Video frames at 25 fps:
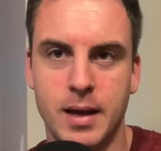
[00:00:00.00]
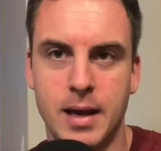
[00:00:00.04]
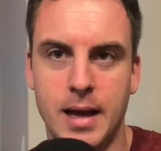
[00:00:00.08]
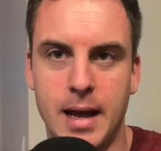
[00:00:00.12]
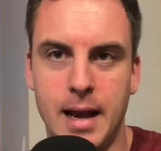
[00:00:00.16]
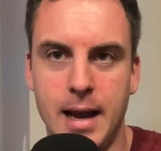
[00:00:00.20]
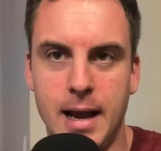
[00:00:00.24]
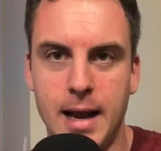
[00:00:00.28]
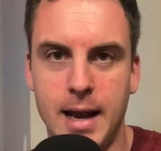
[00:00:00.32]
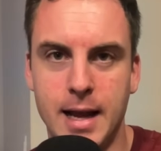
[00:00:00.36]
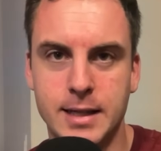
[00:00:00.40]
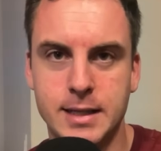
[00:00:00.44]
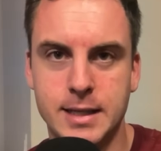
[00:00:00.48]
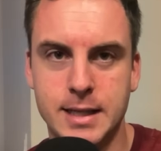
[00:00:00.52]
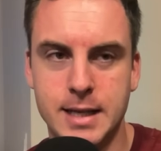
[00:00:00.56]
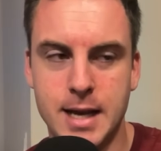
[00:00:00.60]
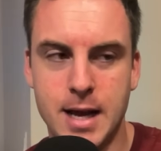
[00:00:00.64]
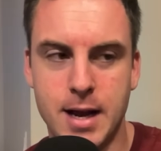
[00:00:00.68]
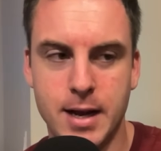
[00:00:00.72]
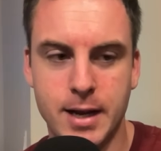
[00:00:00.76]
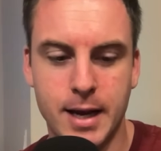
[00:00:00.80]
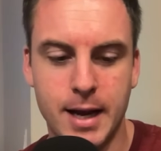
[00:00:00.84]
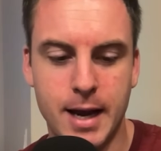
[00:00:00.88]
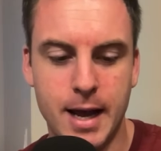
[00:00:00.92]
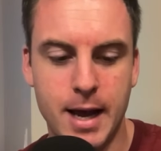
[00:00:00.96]
let's
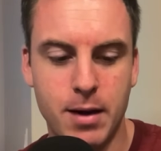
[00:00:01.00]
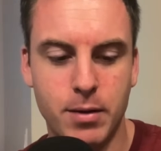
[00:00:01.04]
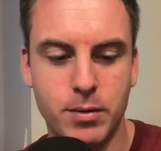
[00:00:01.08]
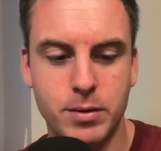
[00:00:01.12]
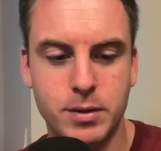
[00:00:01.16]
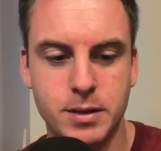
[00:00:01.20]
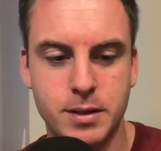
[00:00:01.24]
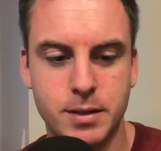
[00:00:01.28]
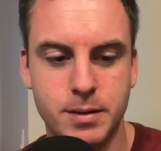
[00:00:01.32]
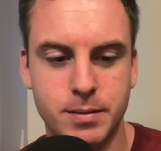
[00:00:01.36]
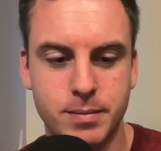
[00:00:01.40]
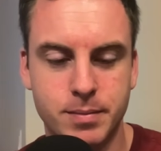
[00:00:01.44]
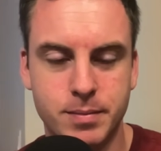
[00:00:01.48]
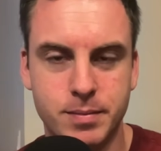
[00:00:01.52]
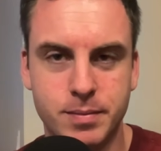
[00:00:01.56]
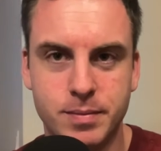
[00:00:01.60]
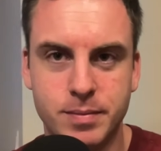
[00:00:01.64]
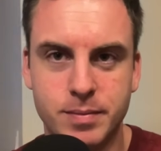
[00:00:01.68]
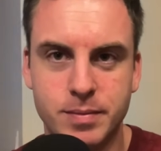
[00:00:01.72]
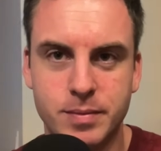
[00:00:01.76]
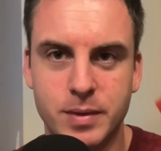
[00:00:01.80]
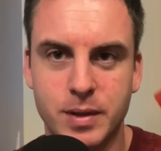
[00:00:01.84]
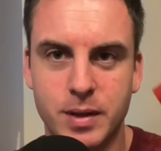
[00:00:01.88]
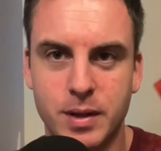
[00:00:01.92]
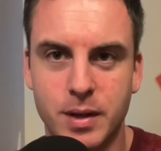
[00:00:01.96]
knock it out.
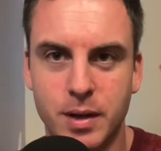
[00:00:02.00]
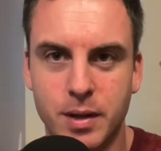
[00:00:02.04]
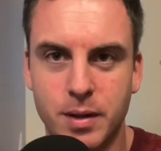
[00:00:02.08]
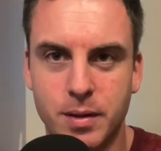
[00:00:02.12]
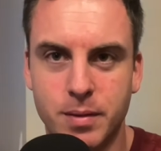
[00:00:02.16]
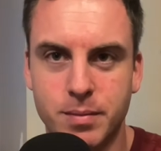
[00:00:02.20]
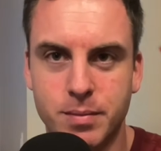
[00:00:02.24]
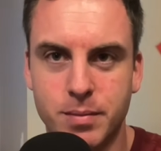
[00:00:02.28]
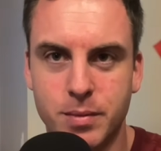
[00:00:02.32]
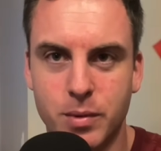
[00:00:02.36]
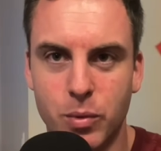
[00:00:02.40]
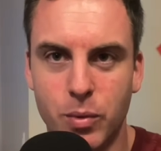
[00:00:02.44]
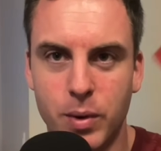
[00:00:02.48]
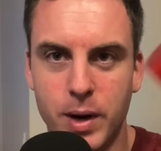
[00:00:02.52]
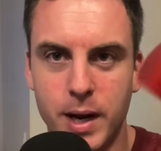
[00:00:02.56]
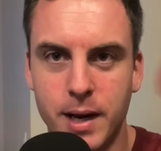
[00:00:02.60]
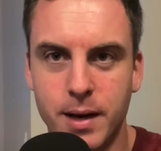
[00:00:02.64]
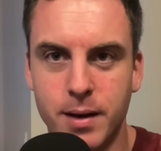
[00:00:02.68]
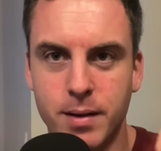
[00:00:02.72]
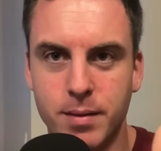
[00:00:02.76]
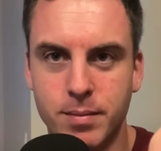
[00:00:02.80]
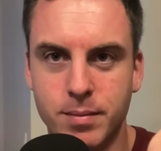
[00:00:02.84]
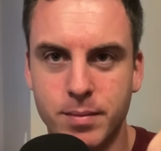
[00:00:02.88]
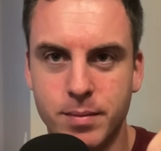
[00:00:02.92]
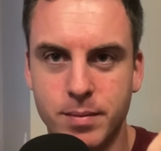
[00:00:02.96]
Little red
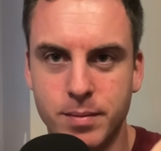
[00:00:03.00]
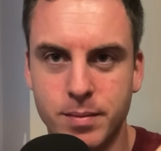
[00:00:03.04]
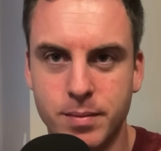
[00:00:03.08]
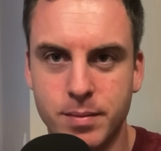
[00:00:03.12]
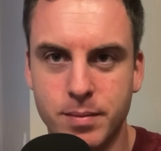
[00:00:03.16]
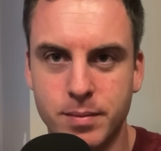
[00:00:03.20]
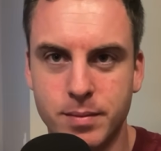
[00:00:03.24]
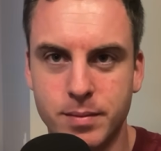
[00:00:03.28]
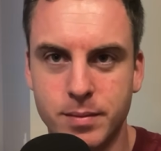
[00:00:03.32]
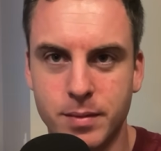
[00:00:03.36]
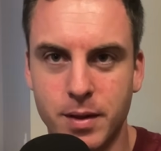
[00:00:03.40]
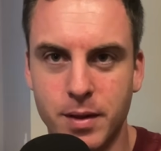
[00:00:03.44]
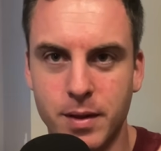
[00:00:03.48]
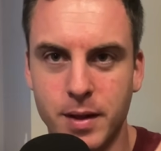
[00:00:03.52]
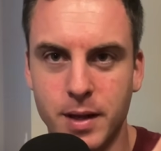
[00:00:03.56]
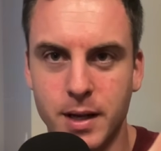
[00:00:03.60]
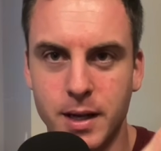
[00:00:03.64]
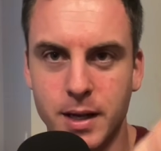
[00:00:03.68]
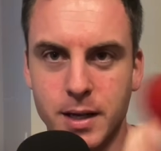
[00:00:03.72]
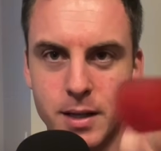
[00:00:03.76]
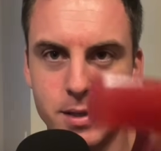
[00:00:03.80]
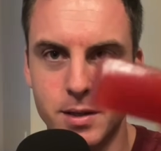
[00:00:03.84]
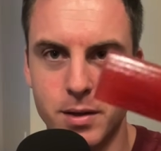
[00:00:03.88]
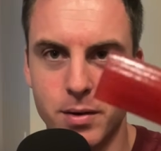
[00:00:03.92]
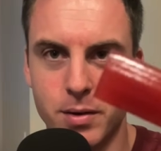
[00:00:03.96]

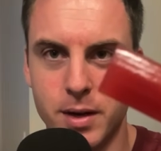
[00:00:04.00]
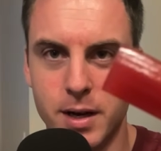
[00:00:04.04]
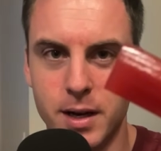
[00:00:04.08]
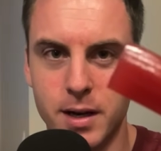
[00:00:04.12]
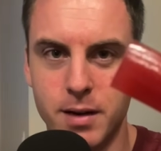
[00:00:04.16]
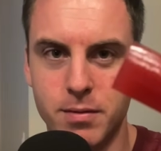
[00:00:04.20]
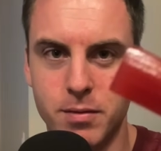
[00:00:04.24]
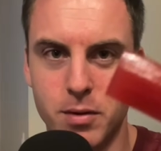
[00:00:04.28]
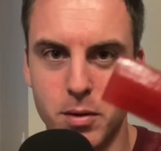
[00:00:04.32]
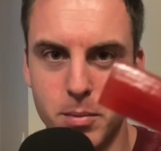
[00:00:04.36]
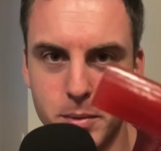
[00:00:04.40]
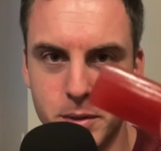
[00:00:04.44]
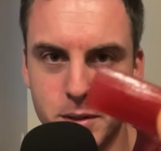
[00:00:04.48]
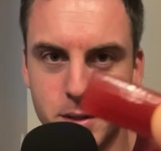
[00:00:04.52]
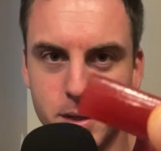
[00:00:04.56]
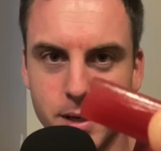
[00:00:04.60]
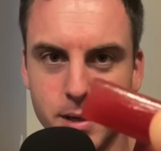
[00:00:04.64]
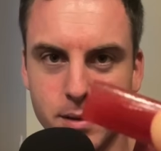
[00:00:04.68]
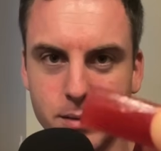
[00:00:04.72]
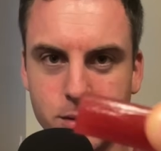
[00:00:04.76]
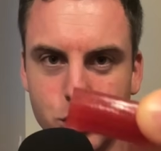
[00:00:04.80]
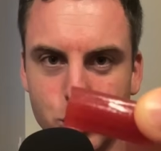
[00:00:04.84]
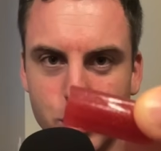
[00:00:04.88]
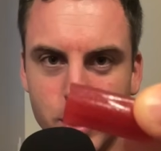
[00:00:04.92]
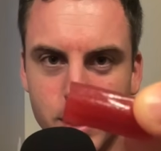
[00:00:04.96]
thingies, they're kind of almost like
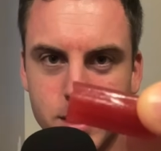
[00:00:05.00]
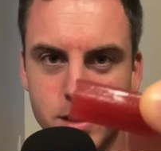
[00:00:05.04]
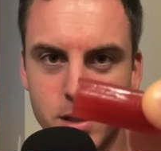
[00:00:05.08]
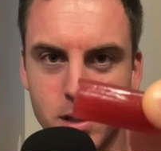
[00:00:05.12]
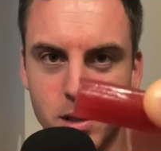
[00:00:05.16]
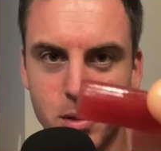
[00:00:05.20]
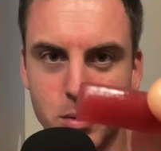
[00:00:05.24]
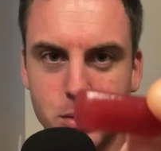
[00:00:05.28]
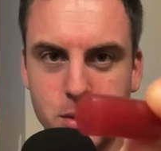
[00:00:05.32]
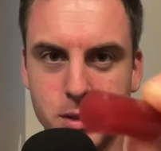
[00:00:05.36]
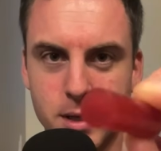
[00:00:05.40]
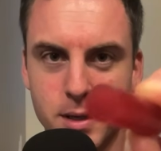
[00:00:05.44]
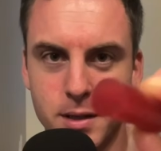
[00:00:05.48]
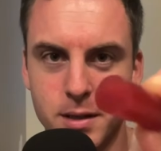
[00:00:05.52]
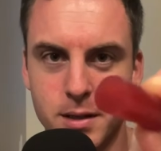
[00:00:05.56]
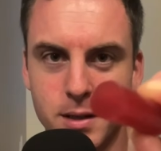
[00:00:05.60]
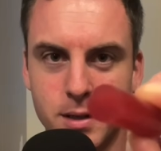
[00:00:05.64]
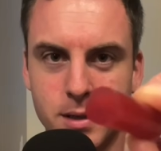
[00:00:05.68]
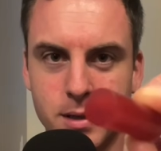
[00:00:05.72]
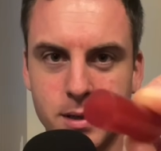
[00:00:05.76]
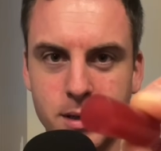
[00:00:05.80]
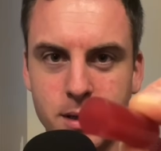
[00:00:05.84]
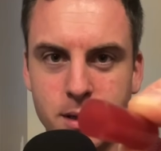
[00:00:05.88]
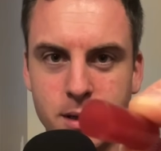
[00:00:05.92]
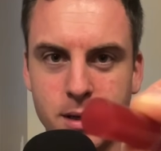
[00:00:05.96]
translucent.
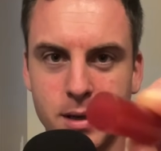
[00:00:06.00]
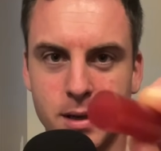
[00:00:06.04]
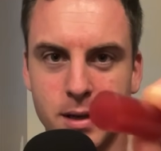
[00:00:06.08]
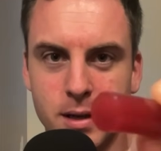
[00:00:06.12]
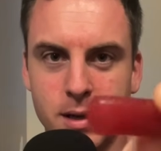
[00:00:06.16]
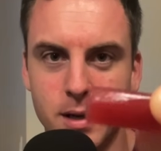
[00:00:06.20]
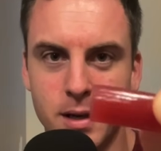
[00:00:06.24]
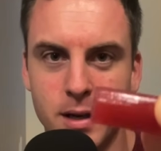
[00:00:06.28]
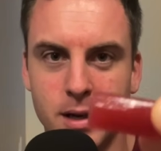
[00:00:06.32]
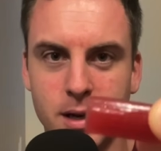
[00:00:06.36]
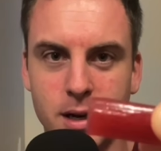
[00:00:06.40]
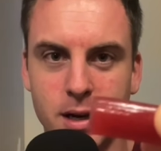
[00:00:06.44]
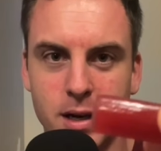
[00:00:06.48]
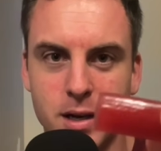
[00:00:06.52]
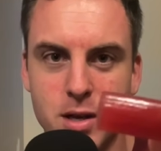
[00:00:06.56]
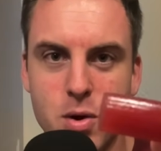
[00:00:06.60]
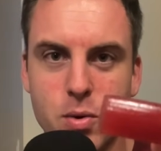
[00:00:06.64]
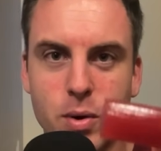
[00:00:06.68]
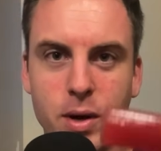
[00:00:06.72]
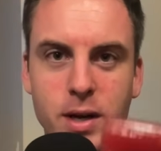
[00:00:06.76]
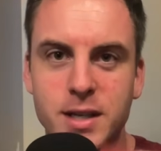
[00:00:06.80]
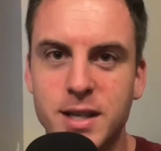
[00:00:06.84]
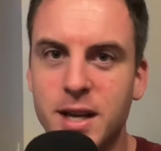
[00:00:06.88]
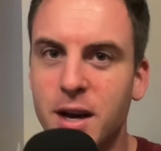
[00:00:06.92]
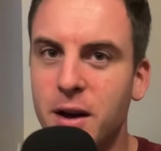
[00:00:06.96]
You
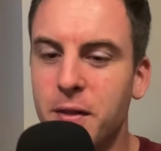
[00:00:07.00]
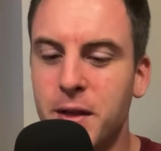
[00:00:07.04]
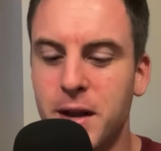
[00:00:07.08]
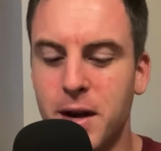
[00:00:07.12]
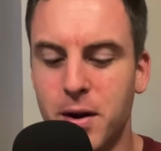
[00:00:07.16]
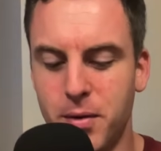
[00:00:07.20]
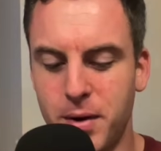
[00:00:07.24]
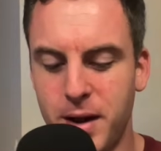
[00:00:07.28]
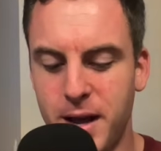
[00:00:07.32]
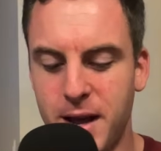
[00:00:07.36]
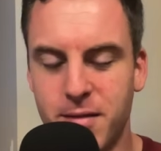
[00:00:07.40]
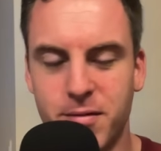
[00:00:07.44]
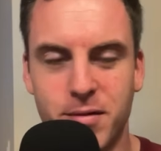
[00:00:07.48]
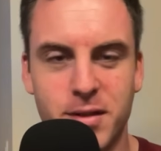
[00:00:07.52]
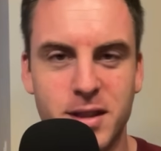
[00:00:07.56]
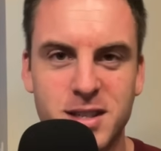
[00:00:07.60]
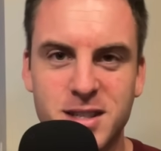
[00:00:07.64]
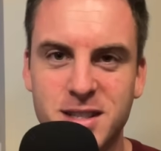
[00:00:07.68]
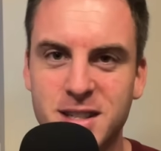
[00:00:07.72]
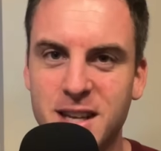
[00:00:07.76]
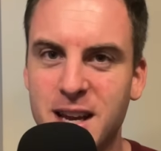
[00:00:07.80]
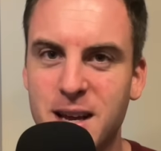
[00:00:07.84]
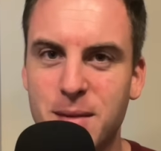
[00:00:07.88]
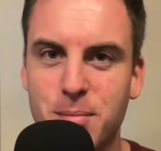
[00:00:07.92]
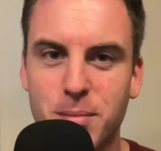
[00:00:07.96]
can tell they don't have the
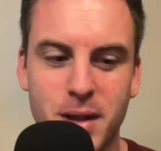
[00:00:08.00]
same